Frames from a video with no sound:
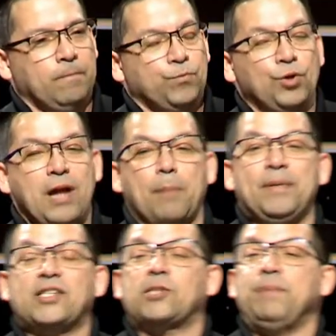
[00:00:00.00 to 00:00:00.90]
Do not be
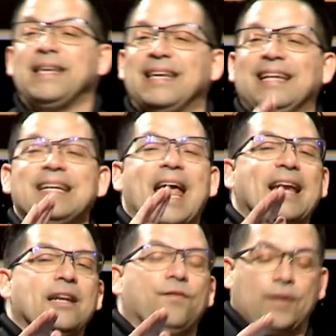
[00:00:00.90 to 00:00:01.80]
speaking
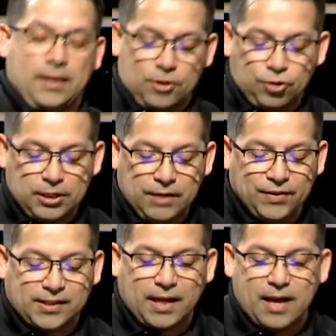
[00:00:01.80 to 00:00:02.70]
negatively. You can even
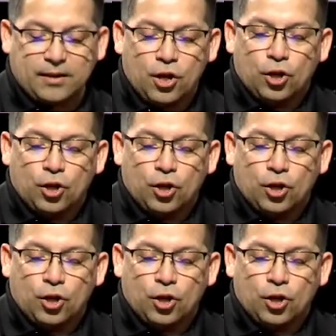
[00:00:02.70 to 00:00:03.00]
say that.